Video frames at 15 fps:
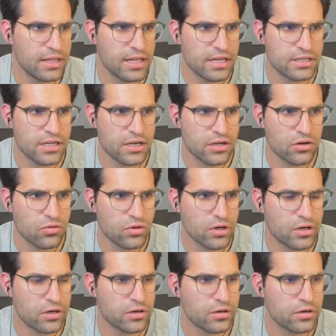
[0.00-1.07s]
And that's not going to
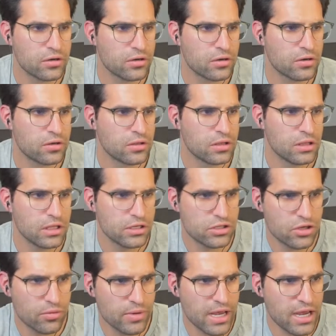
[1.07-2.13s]
work.
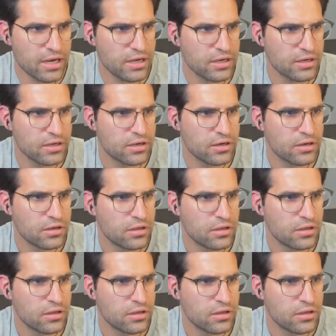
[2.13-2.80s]
Let's go back.